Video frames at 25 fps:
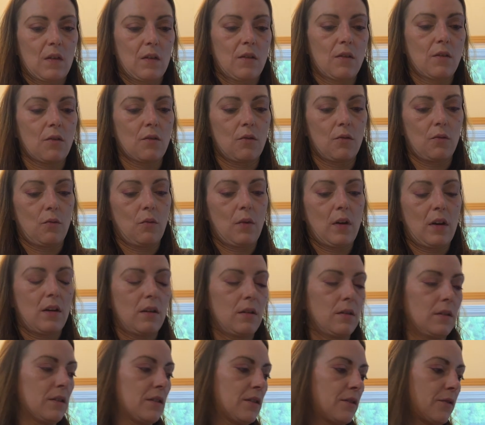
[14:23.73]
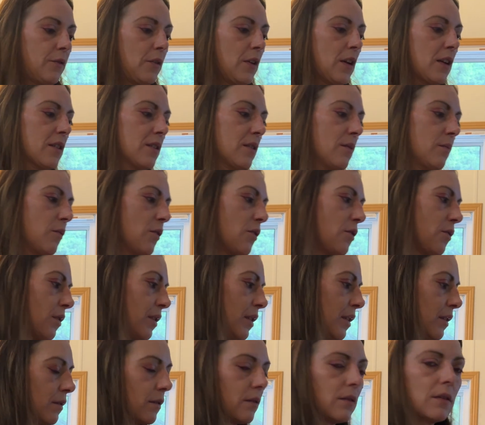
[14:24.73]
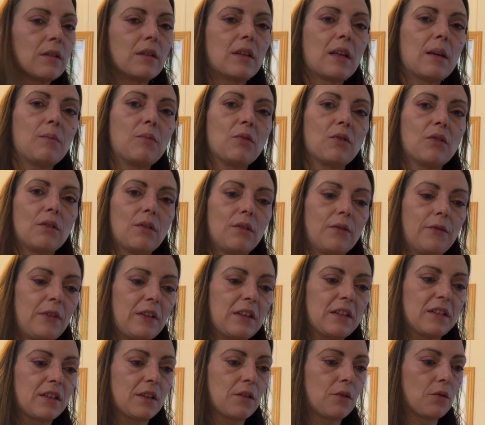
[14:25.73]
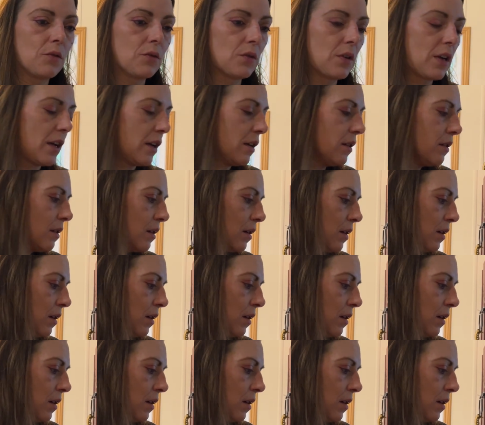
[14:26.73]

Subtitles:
So while it's flexible, here, keep your little face out, okay?